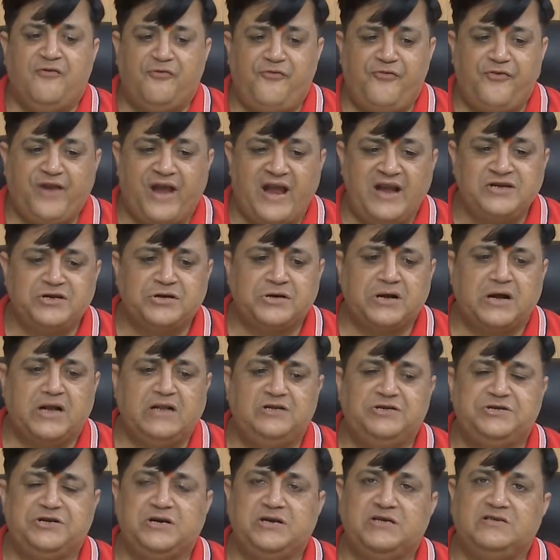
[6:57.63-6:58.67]
fresh
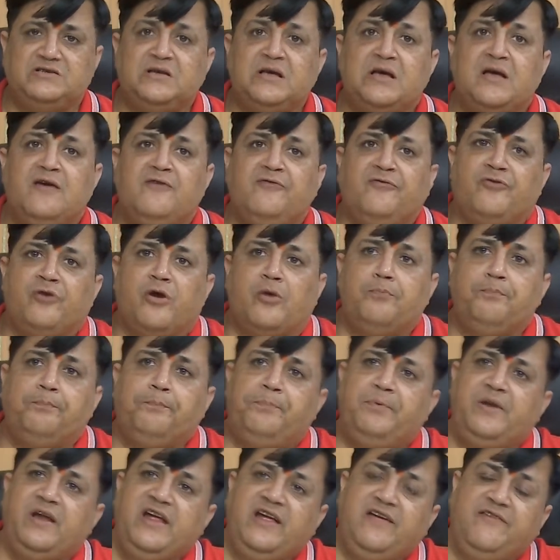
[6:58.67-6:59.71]
cultures from
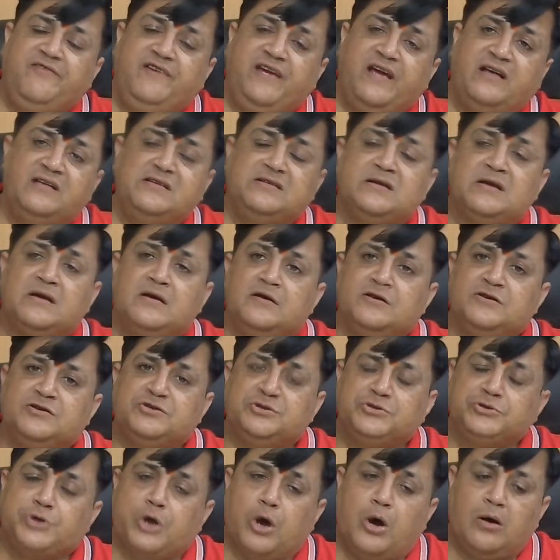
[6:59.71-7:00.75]
previous
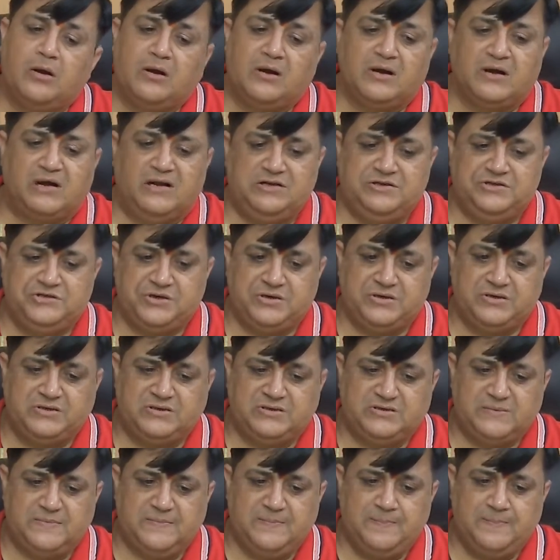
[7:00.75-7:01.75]
stock cultures.